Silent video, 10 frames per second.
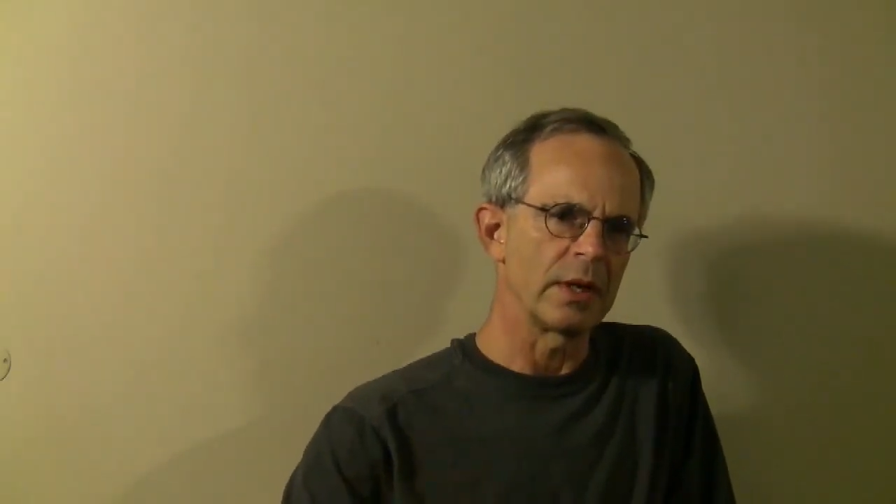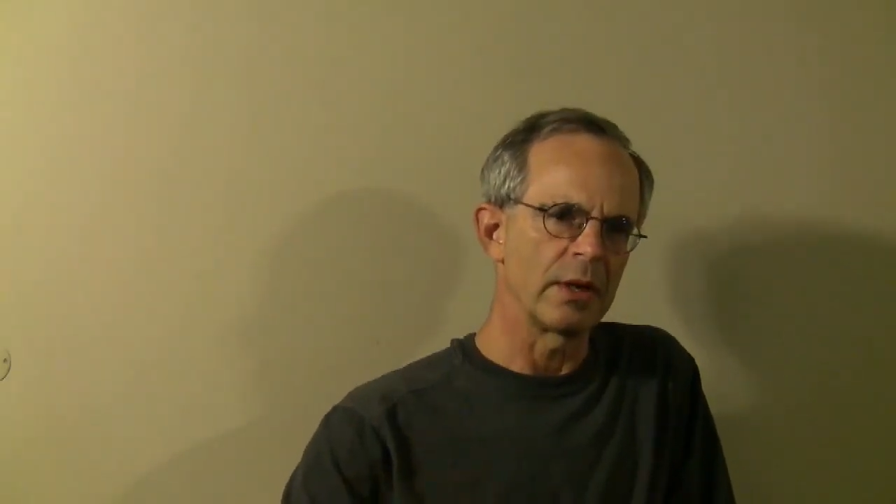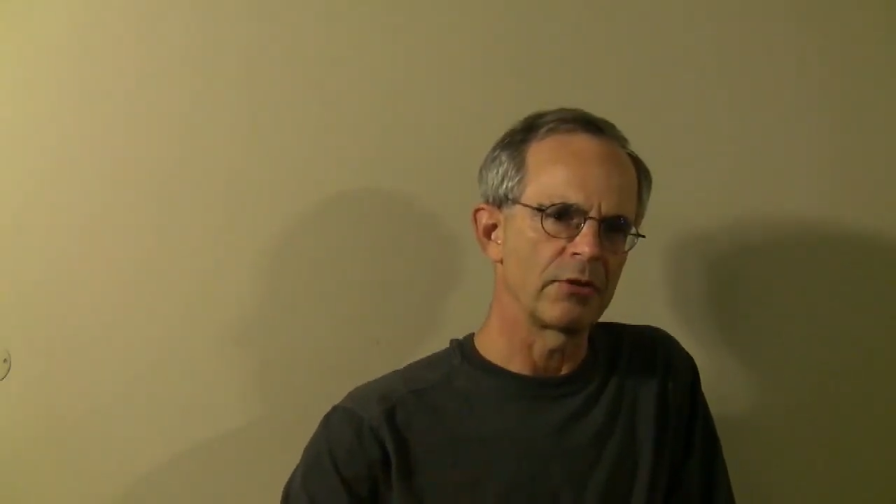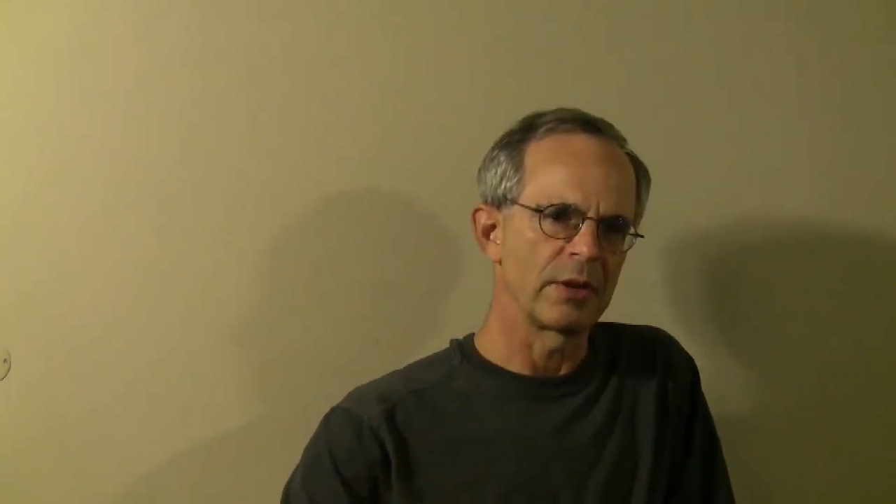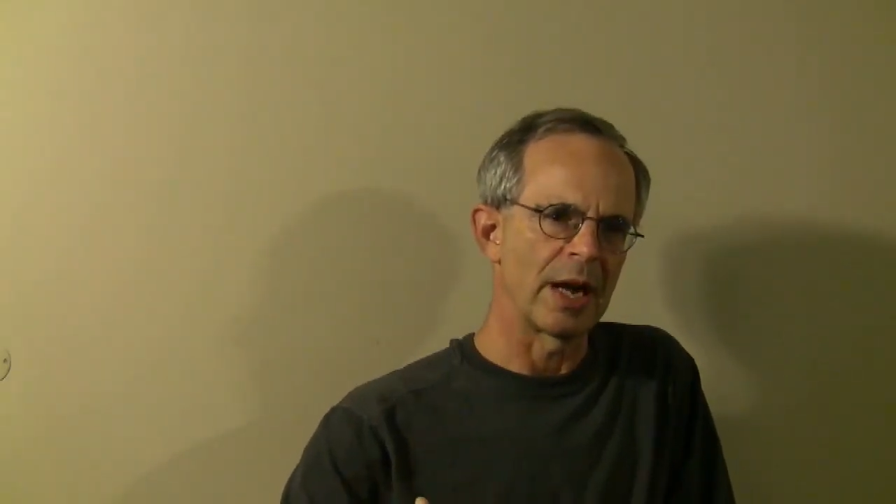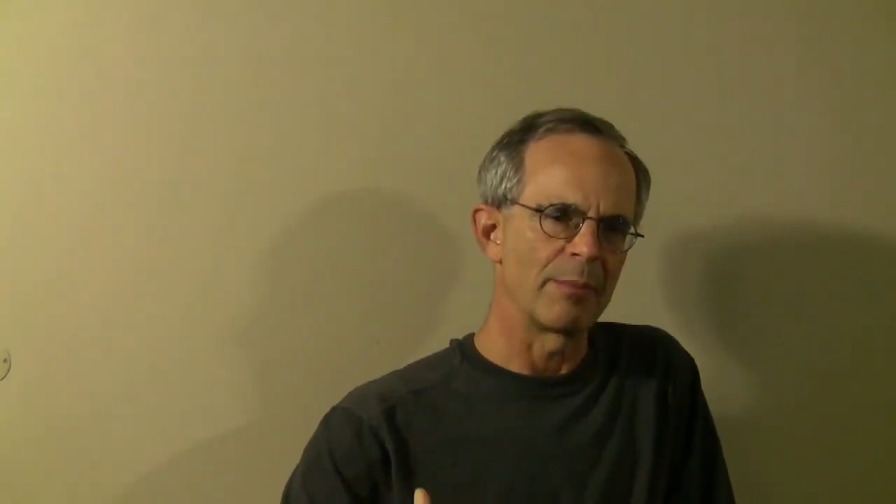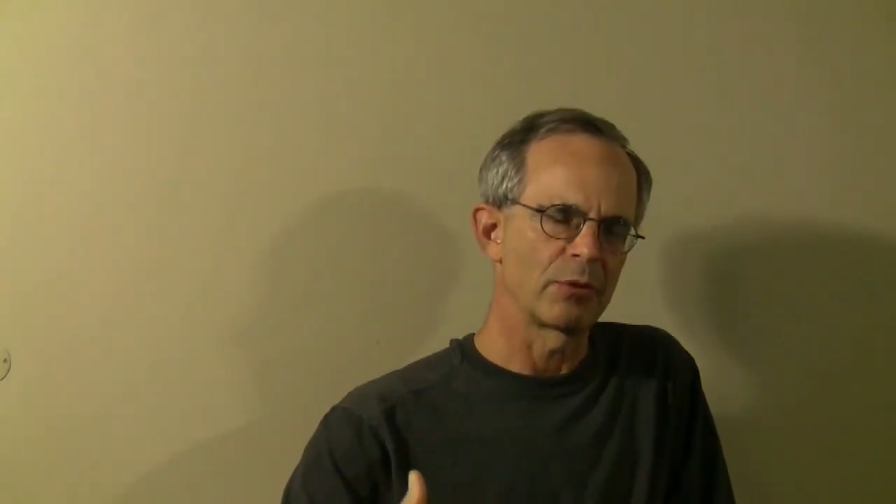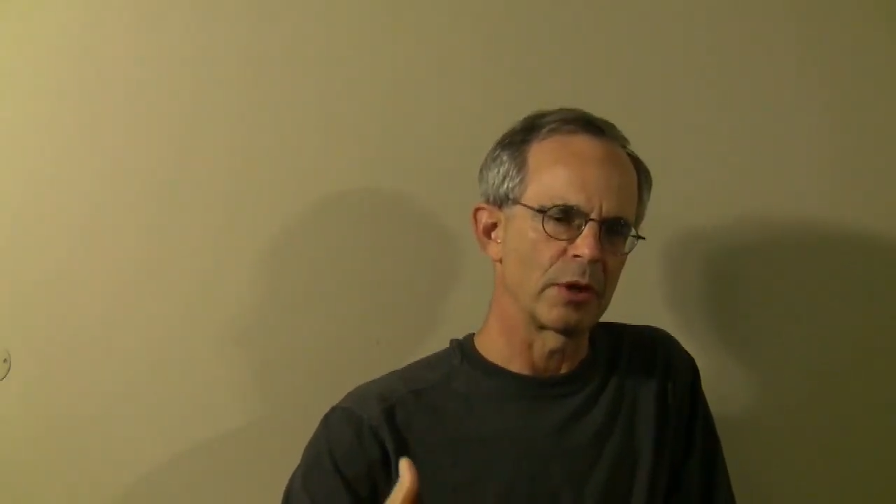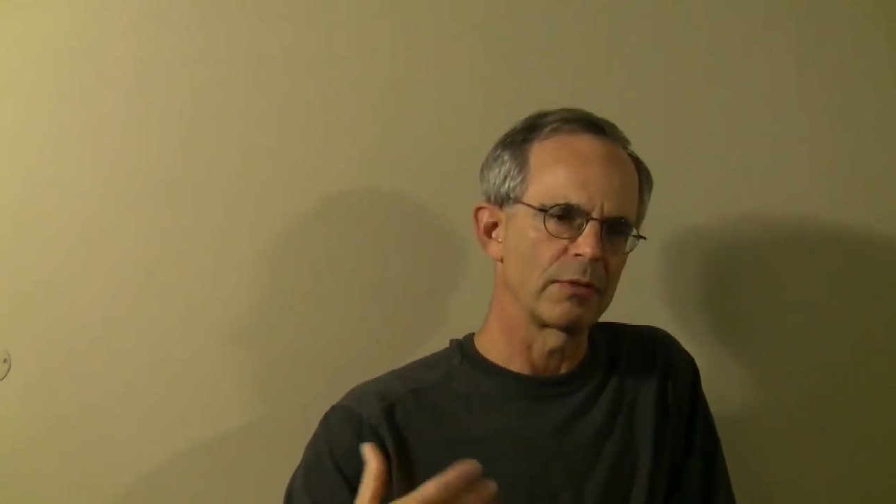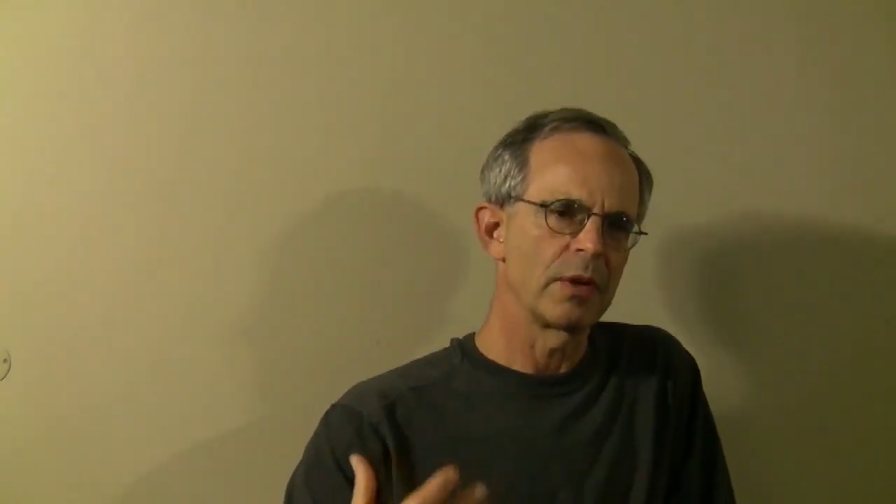is that I'm
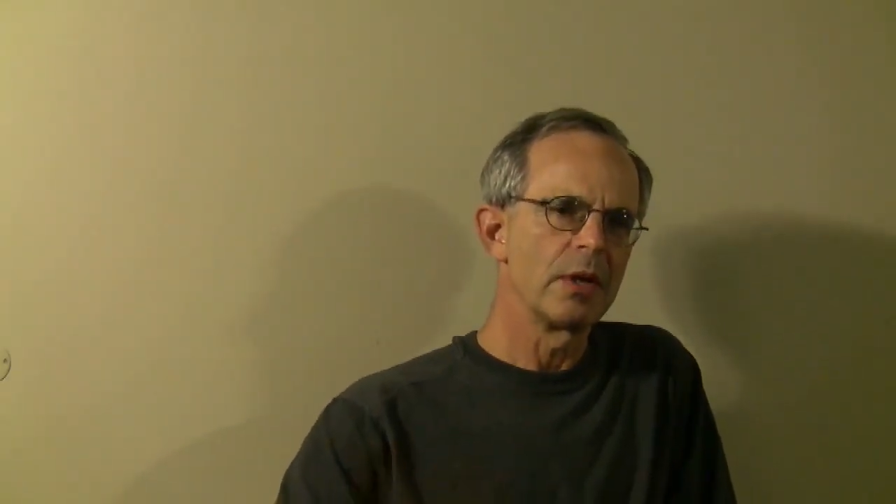sort of